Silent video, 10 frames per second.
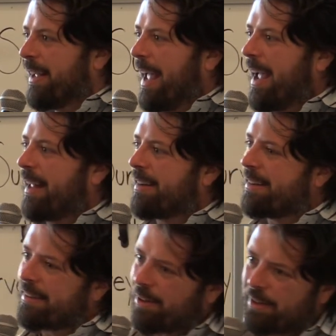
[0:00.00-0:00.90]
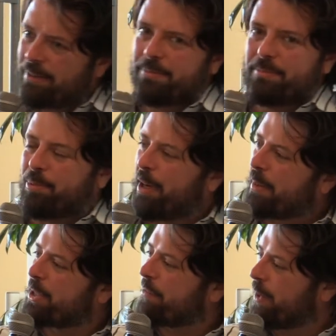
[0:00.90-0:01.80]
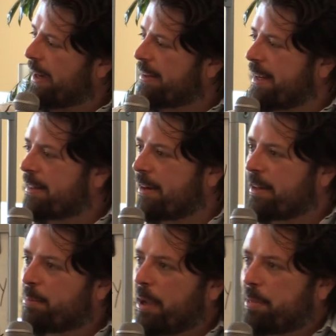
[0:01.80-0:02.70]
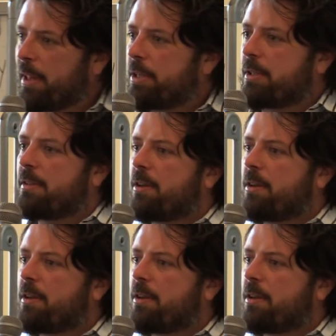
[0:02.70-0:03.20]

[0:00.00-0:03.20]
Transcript: And so did pretty much everyone else out there in the population.